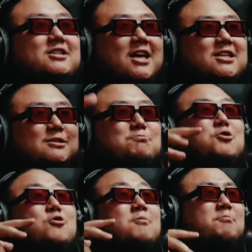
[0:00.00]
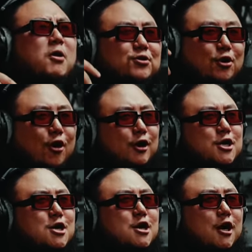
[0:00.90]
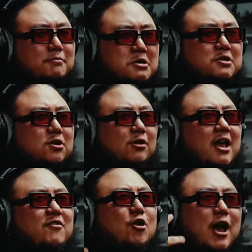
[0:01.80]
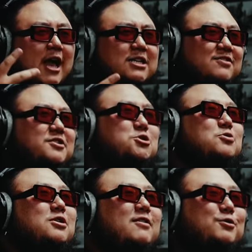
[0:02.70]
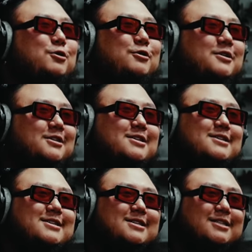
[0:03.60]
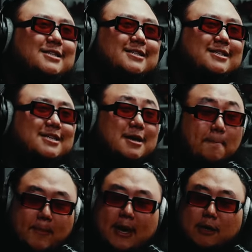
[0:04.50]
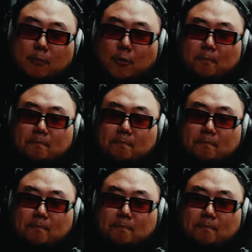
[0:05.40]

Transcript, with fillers: that is Boom, both on a musical level and a visual level, is impeccable.